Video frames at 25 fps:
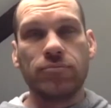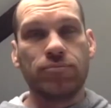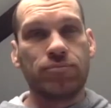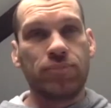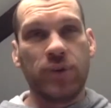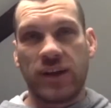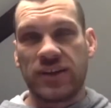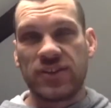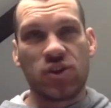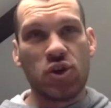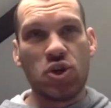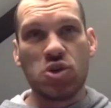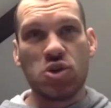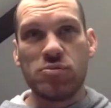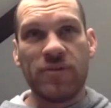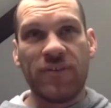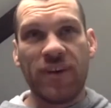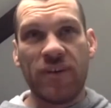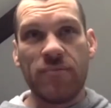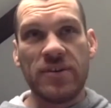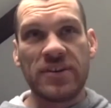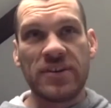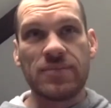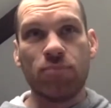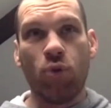Excuse me if I
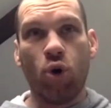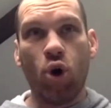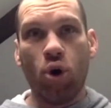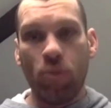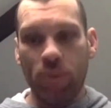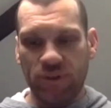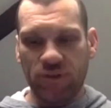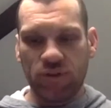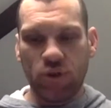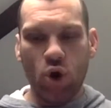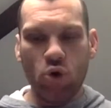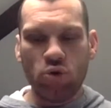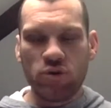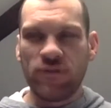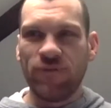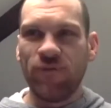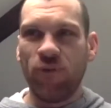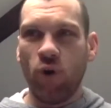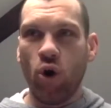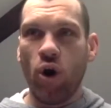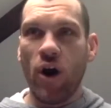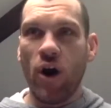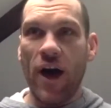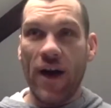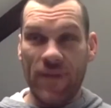miss more, but those
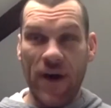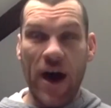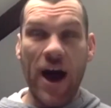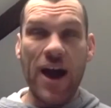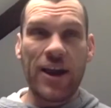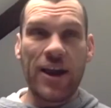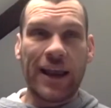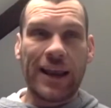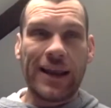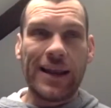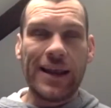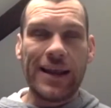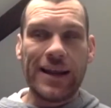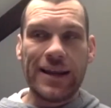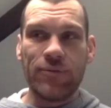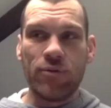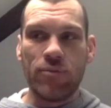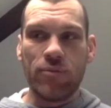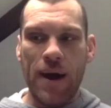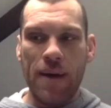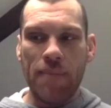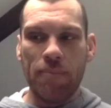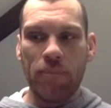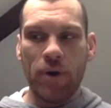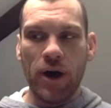four I clearly
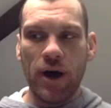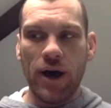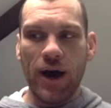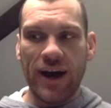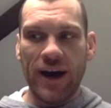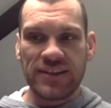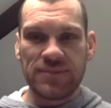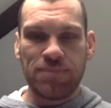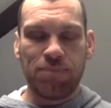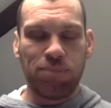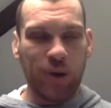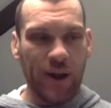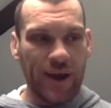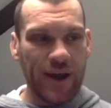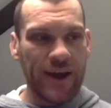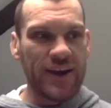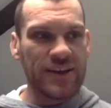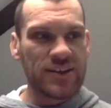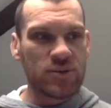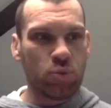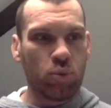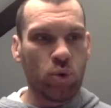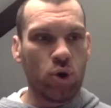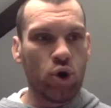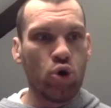remember as
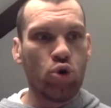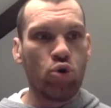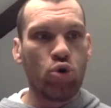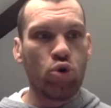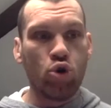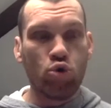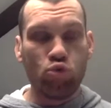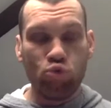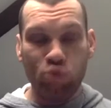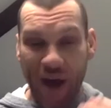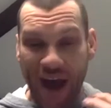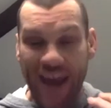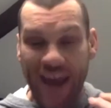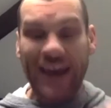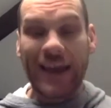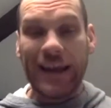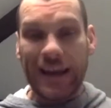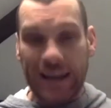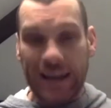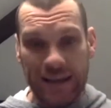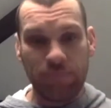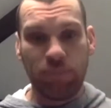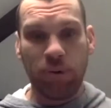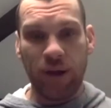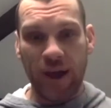players who
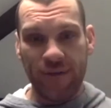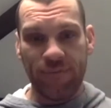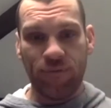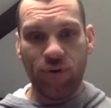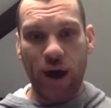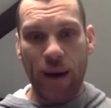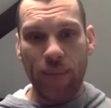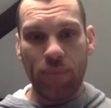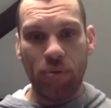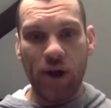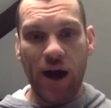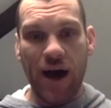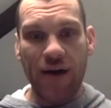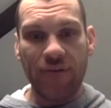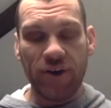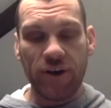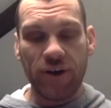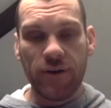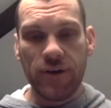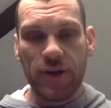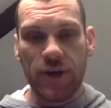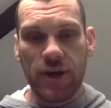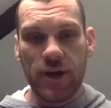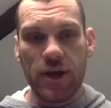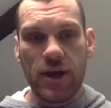regularly played for Aberavon.